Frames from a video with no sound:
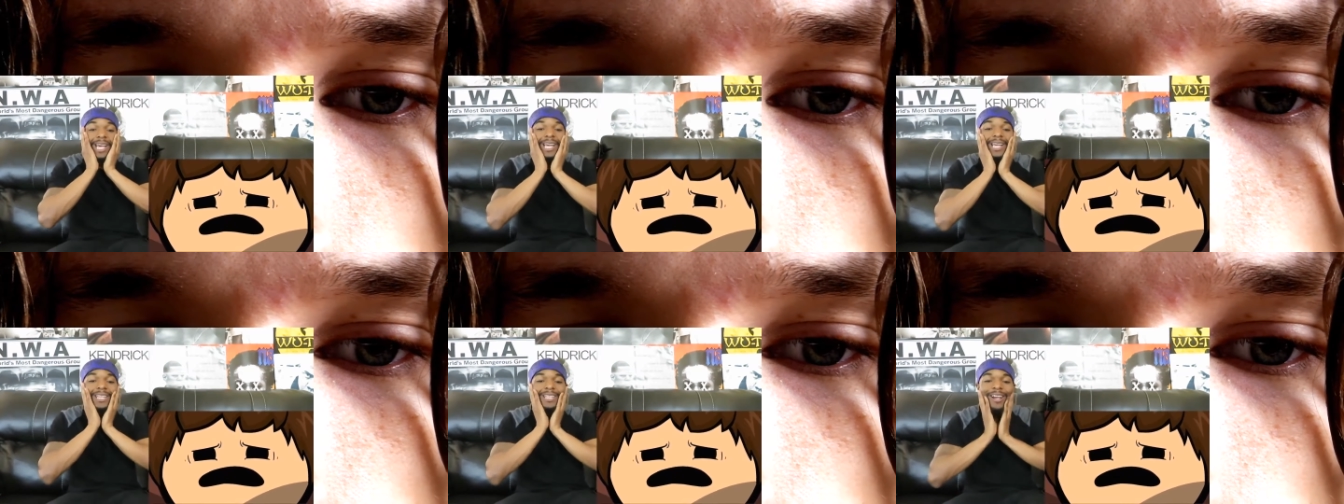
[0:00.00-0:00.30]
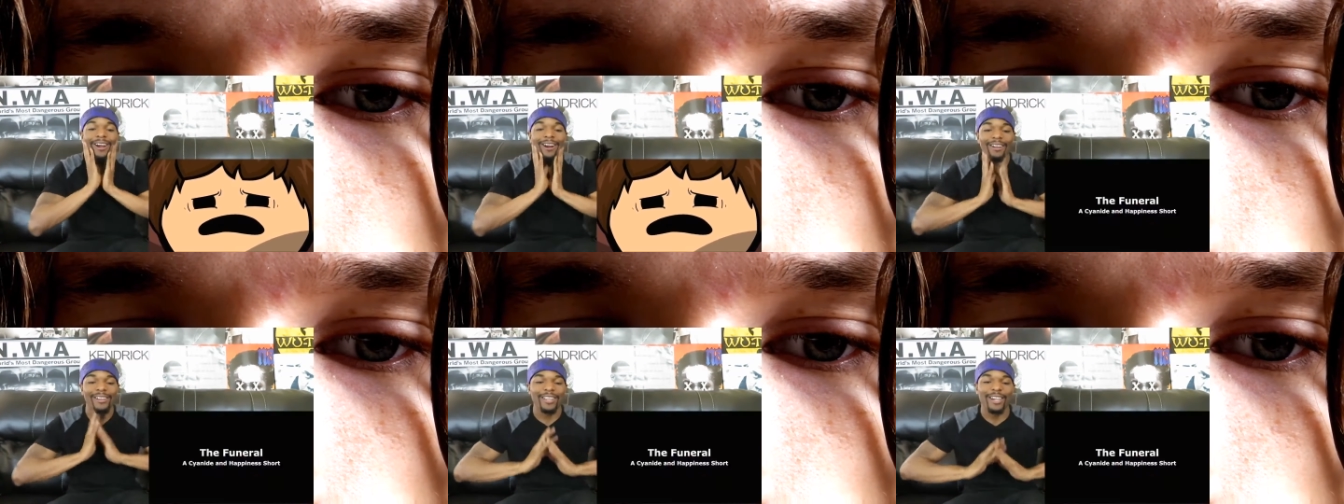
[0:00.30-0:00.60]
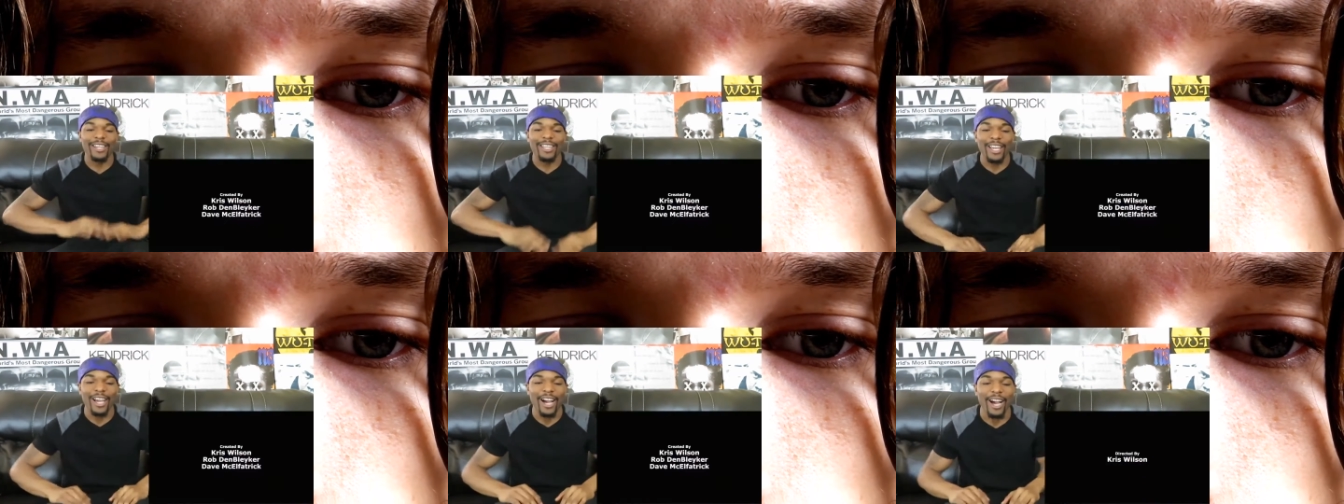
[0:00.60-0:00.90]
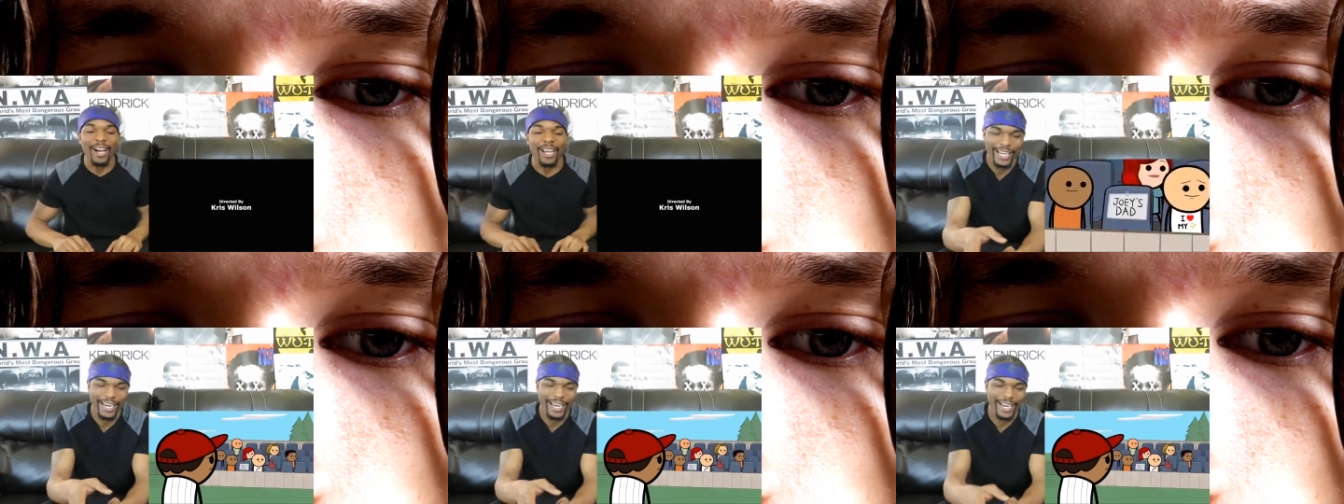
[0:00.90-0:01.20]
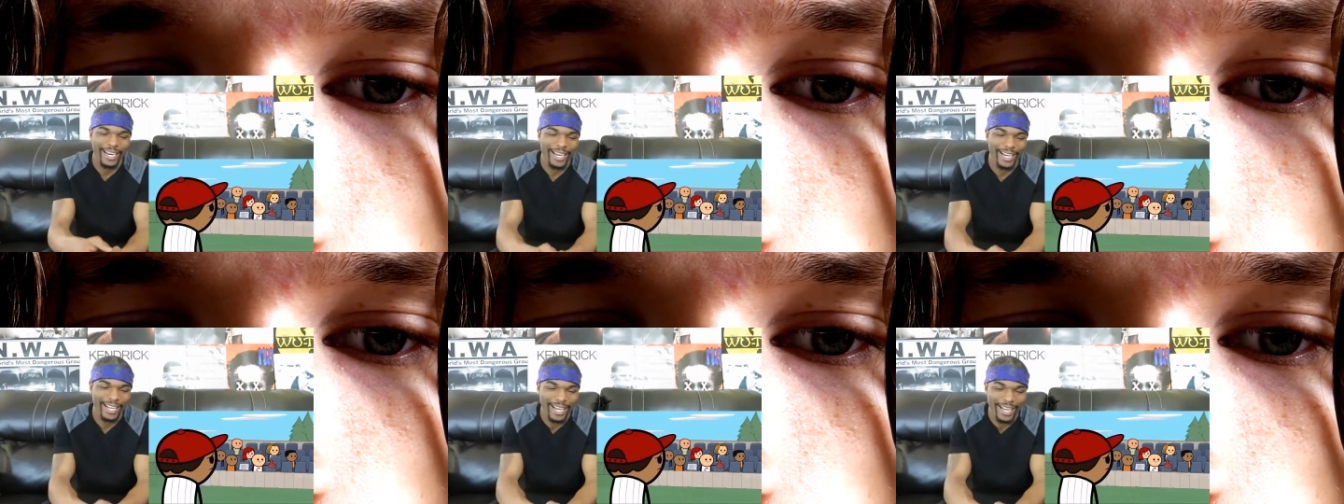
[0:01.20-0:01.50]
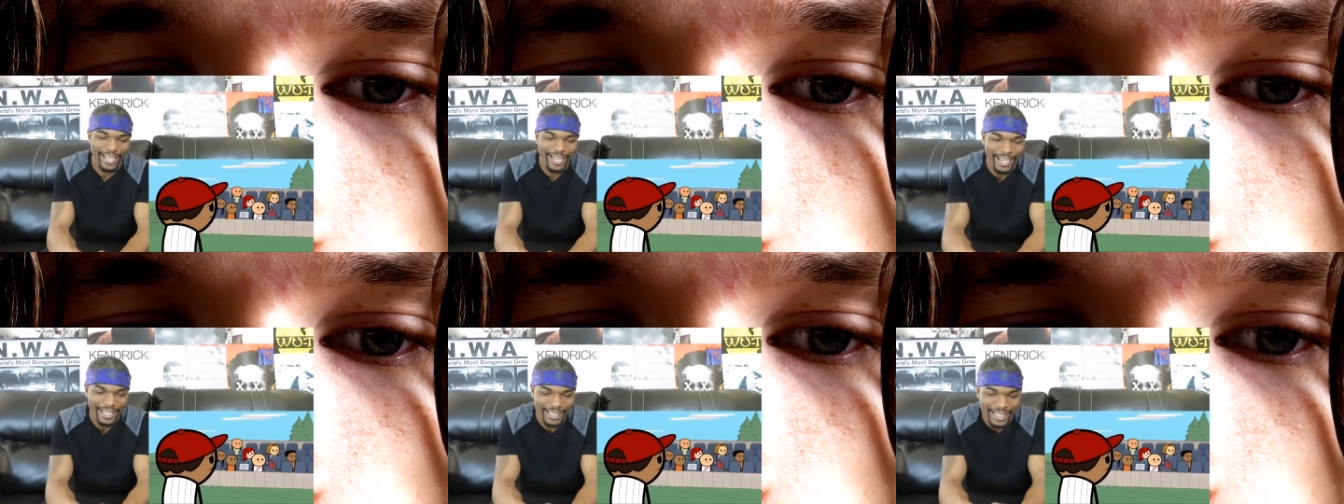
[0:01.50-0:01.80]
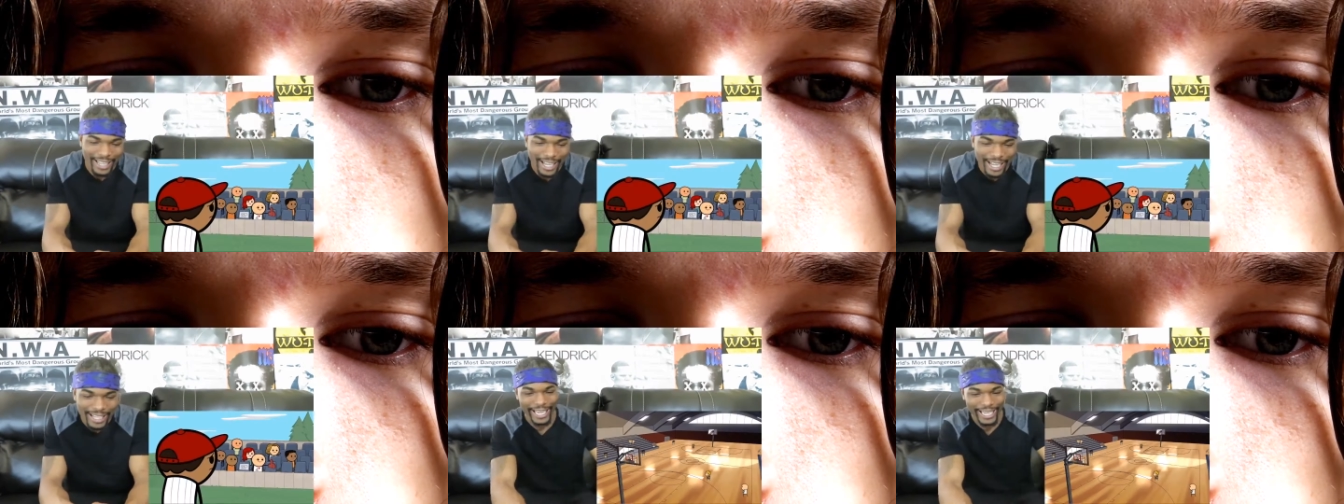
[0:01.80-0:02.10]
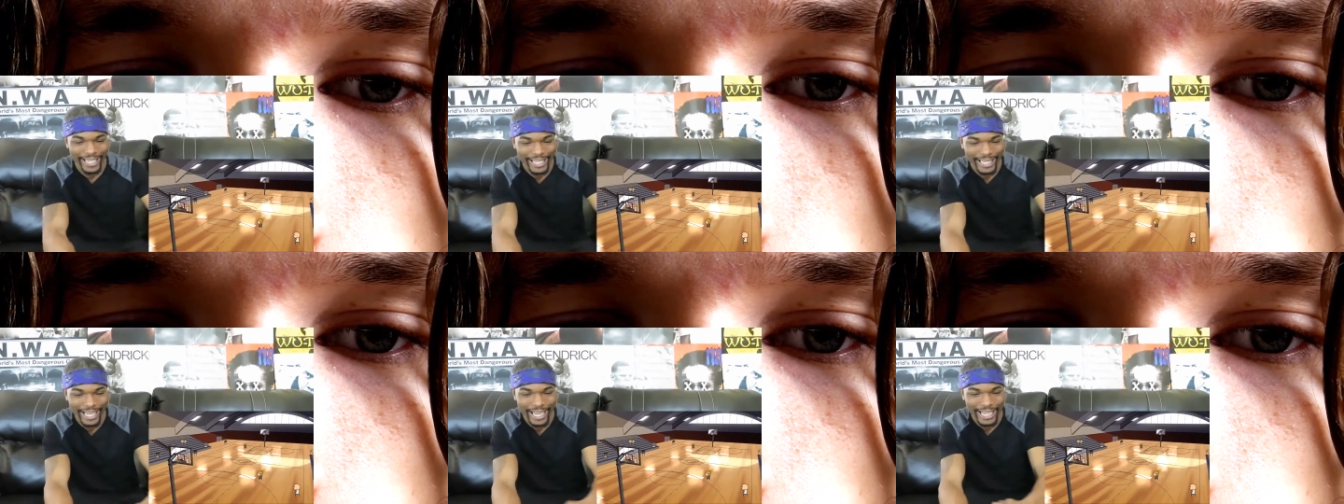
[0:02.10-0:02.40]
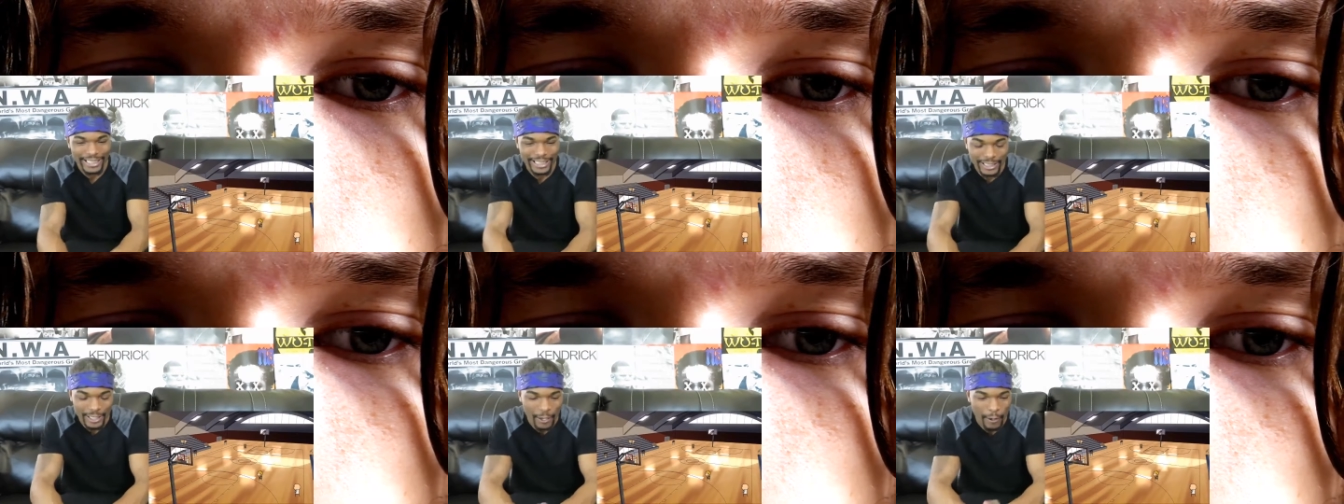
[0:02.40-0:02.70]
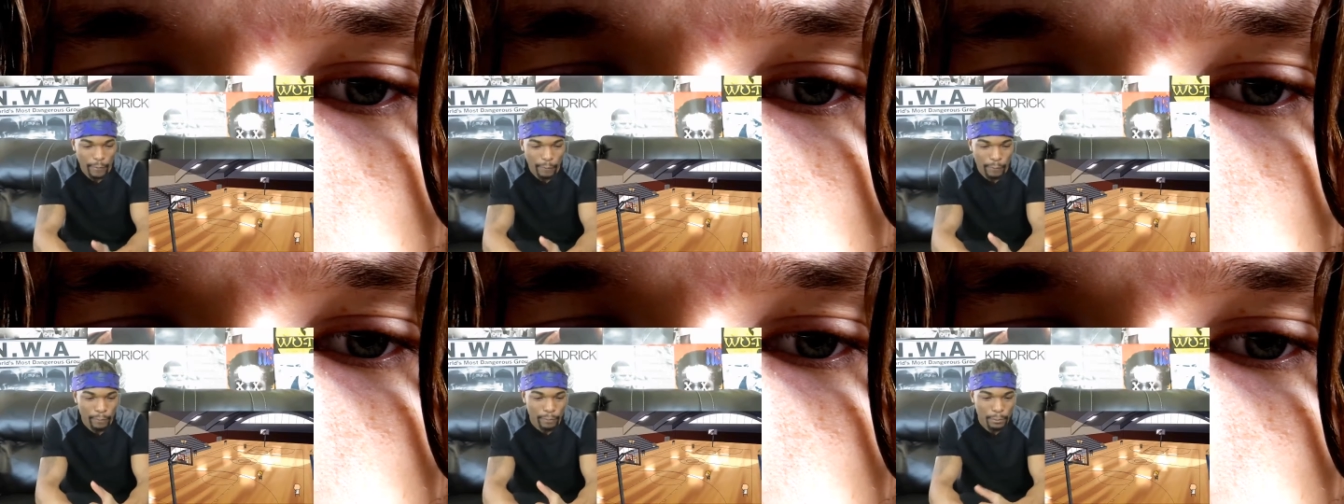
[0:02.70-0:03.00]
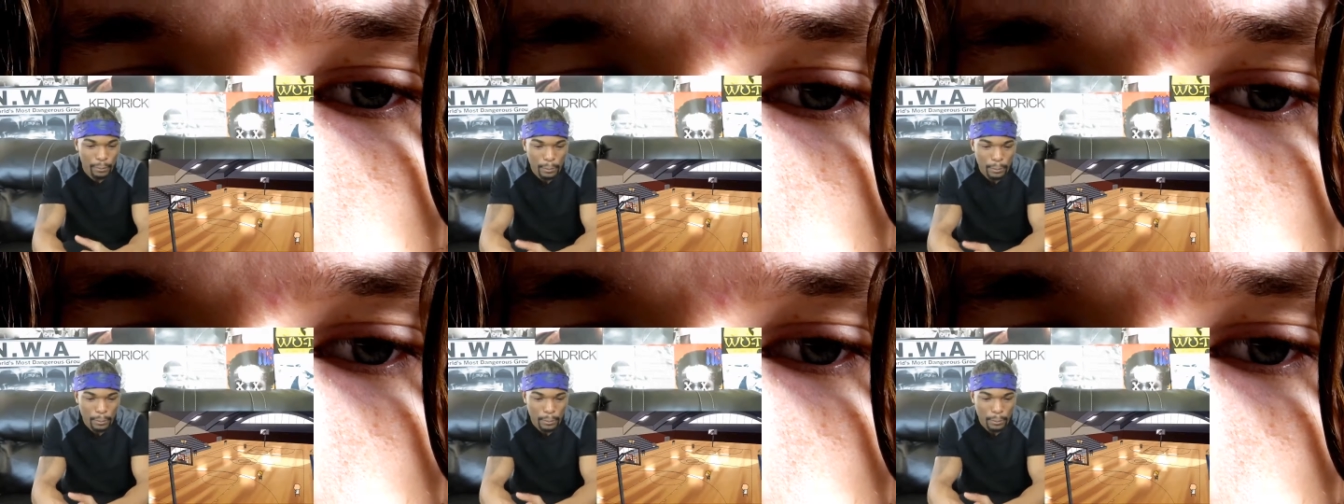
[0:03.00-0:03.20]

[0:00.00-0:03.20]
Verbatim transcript: And you're the young... Get it? I like that. That's dope.